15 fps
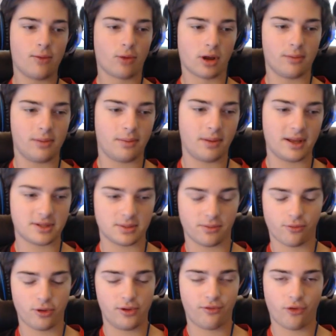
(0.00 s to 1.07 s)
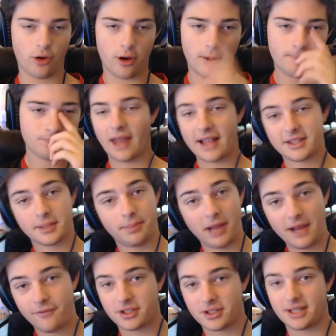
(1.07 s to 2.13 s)
and we're going to be playing some free-for-all. That's the
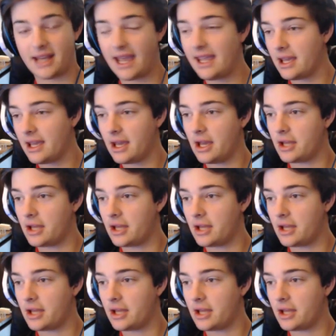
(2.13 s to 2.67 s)
plan for today.